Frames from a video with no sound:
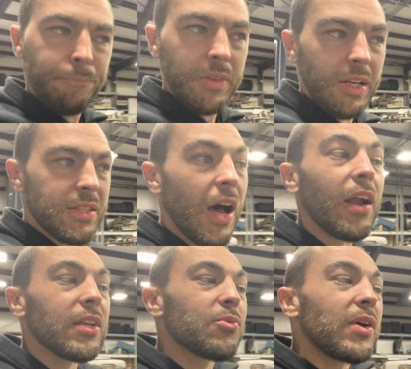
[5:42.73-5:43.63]
it's on
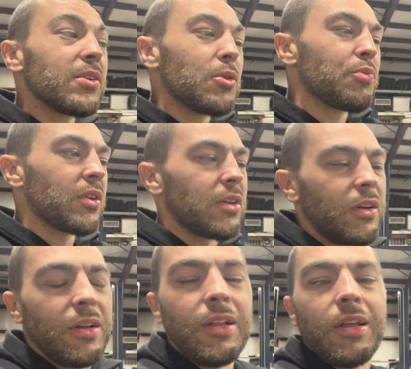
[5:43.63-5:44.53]
its way to do pretty good.
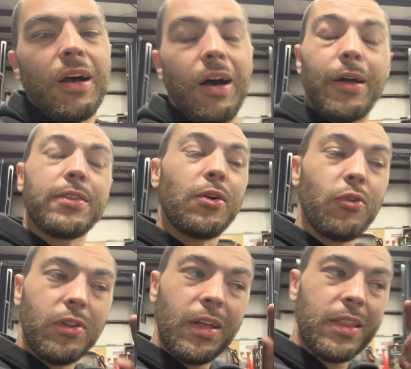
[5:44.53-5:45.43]

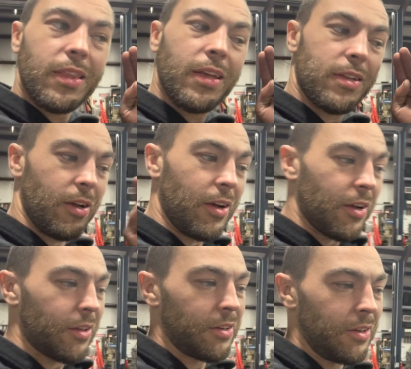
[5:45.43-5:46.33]
Don't let
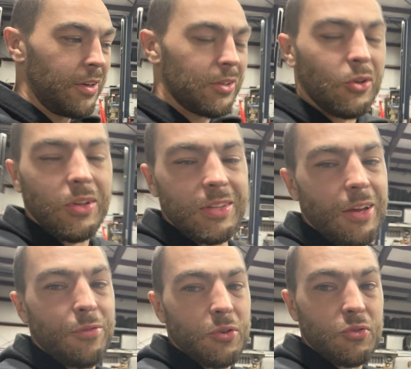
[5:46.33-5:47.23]
that
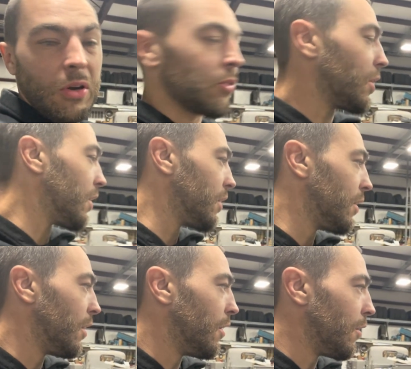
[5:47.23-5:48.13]
first
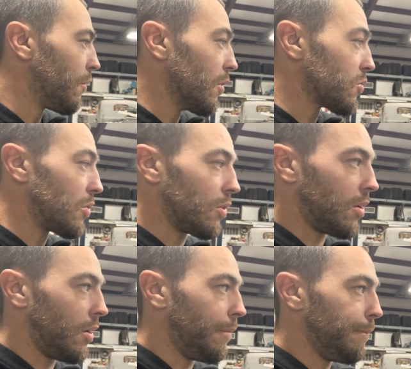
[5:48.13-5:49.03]

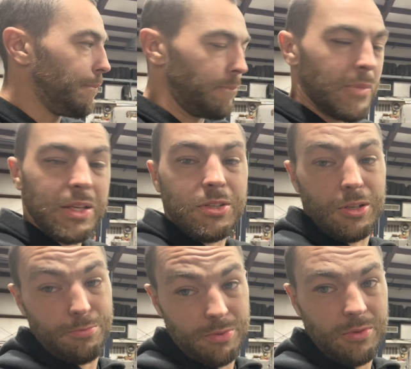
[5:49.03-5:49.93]
round mess
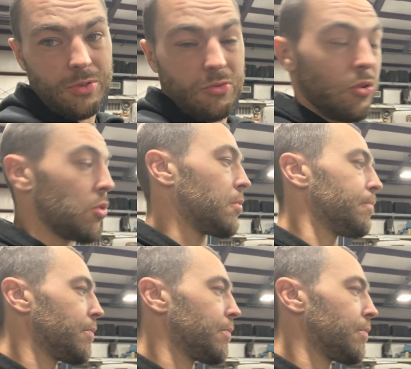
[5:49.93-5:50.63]
up, screw up